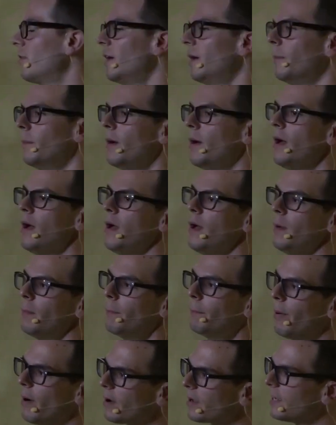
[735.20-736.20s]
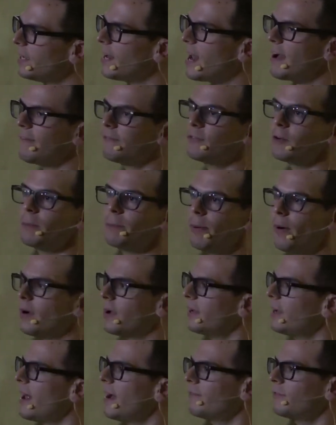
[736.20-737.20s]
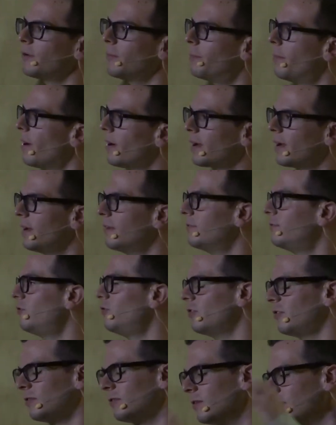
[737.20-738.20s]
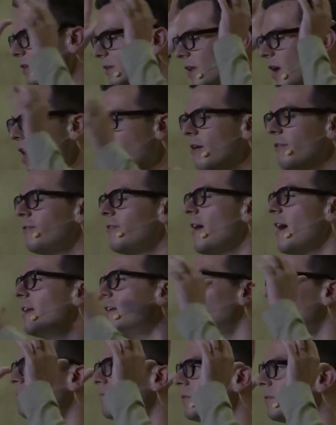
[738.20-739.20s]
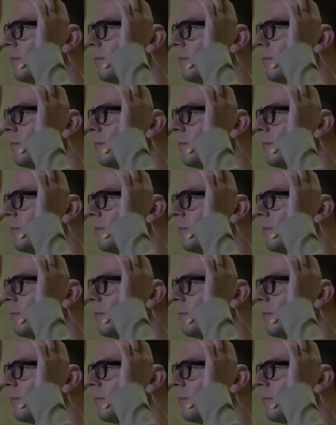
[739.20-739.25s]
him, bucket after bucket after bucket of just love and